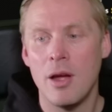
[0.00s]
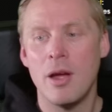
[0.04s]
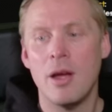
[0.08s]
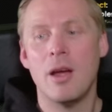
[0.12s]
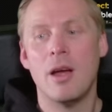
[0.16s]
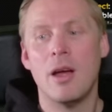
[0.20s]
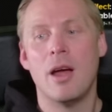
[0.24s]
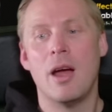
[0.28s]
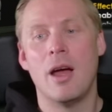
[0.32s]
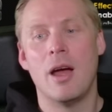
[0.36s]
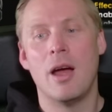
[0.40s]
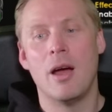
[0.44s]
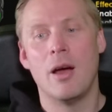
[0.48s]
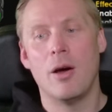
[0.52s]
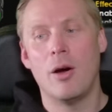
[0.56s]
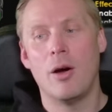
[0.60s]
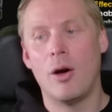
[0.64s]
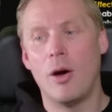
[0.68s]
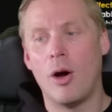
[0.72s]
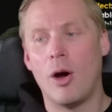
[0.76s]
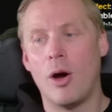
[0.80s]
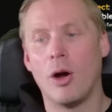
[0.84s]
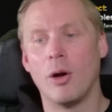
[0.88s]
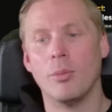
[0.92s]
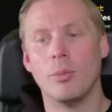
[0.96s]
uh,
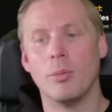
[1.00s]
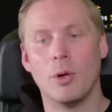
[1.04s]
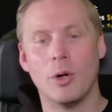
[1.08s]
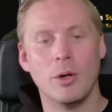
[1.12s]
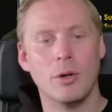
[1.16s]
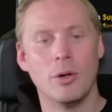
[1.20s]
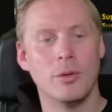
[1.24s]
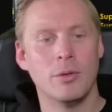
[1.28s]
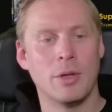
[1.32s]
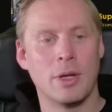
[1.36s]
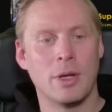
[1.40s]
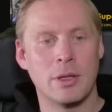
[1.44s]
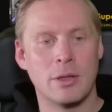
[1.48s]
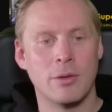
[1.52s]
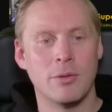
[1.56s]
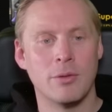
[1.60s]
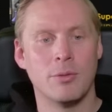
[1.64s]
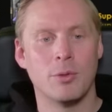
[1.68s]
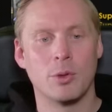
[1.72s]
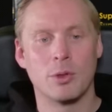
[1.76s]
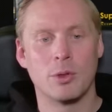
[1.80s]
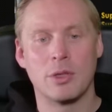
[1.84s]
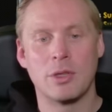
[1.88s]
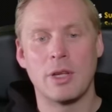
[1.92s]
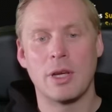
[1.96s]
armor,
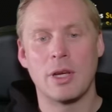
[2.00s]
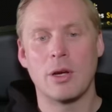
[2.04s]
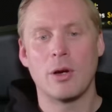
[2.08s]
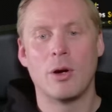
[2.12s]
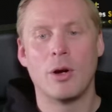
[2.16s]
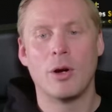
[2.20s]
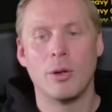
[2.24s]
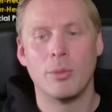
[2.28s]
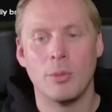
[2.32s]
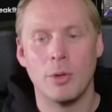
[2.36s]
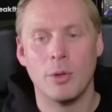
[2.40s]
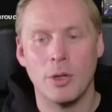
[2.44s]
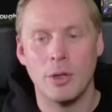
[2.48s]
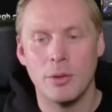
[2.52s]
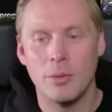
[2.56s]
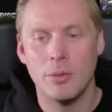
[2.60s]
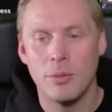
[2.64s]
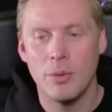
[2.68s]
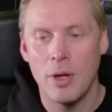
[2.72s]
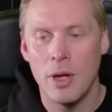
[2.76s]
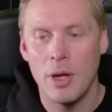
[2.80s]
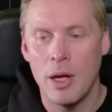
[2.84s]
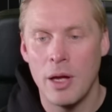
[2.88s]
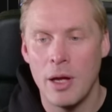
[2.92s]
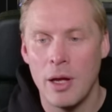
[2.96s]
1940 tech armor,
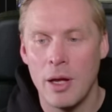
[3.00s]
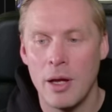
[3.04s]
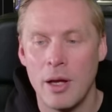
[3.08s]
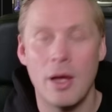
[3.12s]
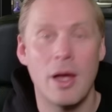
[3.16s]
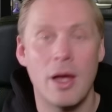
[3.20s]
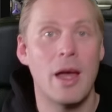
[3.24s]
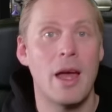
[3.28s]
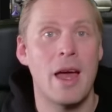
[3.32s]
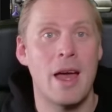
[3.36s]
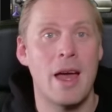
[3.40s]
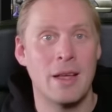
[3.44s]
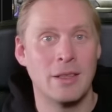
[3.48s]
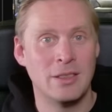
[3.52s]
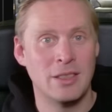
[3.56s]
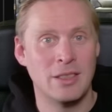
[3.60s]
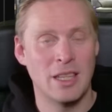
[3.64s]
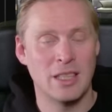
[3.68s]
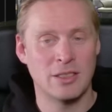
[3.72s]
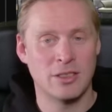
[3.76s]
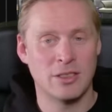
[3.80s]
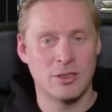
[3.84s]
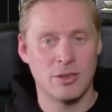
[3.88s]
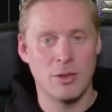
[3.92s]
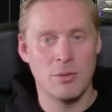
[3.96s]
uh, and
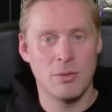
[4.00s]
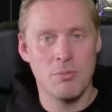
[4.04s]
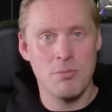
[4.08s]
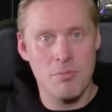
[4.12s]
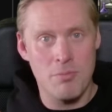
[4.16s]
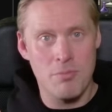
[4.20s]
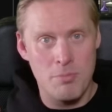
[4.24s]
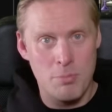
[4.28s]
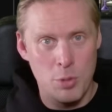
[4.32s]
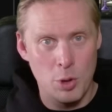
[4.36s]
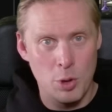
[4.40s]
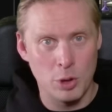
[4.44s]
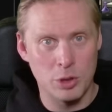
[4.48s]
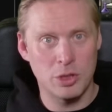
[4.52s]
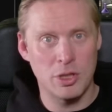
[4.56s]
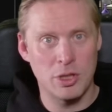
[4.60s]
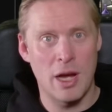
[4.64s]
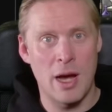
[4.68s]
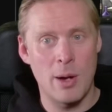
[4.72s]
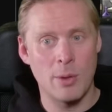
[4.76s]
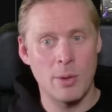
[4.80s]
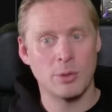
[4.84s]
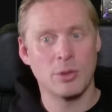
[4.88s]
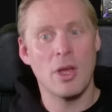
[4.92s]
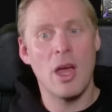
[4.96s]
just push
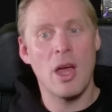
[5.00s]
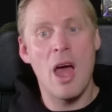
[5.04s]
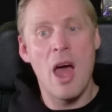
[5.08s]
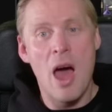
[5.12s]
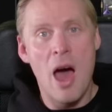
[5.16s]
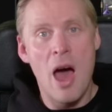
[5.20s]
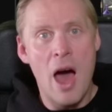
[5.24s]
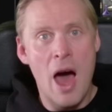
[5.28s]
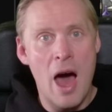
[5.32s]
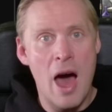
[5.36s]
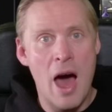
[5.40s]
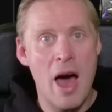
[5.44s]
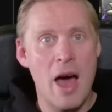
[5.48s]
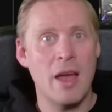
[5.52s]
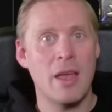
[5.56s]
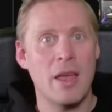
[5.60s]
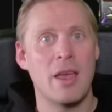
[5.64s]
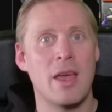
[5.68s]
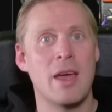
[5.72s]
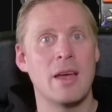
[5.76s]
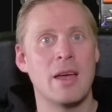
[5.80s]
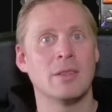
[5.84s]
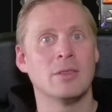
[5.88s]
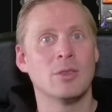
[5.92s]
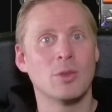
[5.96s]
out
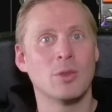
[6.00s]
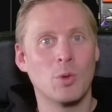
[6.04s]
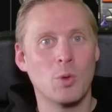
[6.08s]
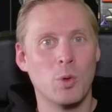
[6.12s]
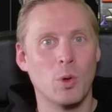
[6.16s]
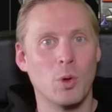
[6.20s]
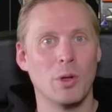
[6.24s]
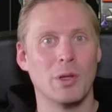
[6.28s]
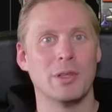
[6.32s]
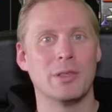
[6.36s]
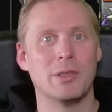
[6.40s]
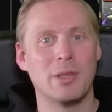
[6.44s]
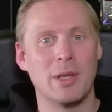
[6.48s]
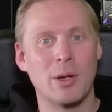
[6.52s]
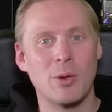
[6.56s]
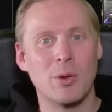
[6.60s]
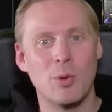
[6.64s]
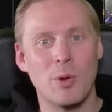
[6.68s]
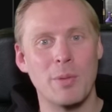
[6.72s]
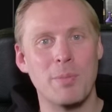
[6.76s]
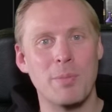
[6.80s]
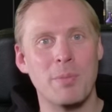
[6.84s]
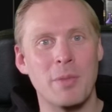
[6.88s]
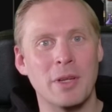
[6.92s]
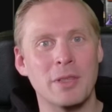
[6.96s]
high-end quality
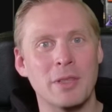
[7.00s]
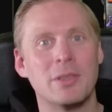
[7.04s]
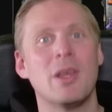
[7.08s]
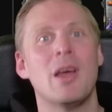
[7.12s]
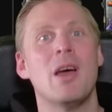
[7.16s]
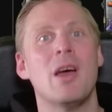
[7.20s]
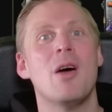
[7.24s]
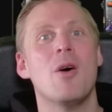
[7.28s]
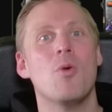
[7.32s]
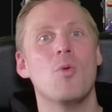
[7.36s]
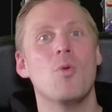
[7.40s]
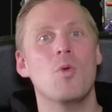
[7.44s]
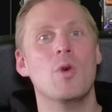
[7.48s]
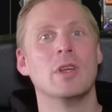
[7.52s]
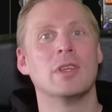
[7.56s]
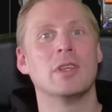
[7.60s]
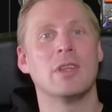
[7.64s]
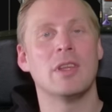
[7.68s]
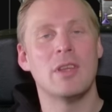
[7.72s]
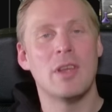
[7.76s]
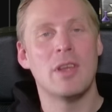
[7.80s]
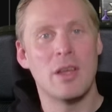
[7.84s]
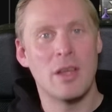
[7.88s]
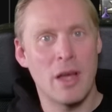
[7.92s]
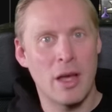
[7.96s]
equipment
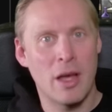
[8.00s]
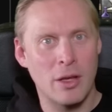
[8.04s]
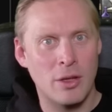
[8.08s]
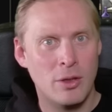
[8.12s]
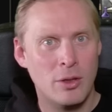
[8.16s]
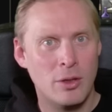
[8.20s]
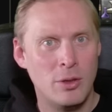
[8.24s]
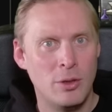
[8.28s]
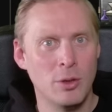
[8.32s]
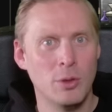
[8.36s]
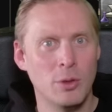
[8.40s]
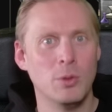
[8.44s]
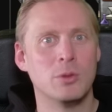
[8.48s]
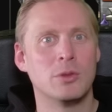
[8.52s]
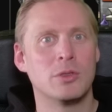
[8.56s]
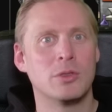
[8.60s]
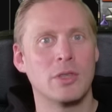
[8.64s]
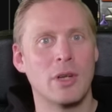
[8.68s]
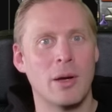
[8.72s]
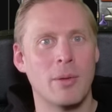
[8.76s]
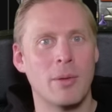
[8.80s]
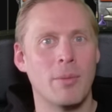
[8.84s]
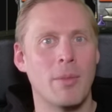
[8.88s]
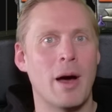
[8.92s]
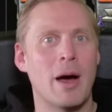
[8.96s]
with a huge
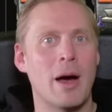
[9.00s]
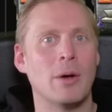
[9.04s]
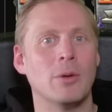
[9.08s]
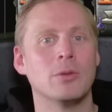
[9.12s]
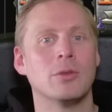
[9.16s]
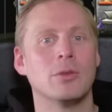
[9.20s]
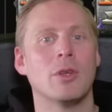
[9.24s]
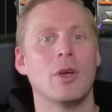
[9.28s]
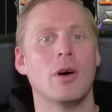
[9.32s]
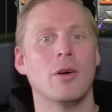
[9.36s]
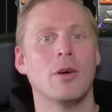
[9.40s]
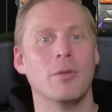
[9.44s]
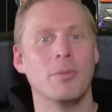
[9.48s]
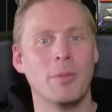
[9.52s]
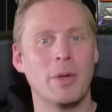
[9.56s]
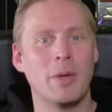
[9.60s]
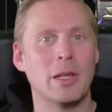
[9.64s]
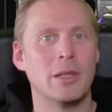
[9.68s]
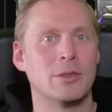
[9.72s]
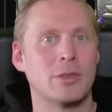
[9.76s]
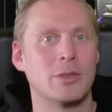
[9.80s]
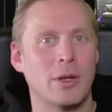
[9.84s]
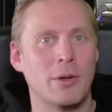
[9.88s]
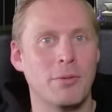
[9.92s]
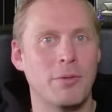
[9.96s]
amount of
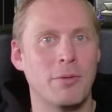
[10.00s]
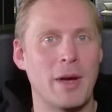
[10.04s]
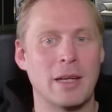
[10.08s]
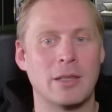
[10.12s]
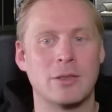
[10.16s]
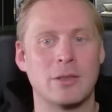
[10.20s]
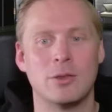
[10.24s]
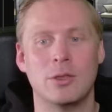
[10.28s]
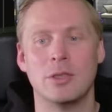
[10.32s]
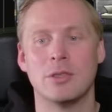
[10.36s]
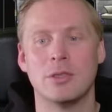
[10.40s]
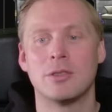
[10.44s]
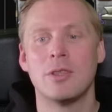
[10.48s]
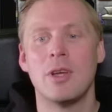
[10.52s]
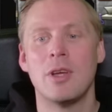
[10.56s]
military factories.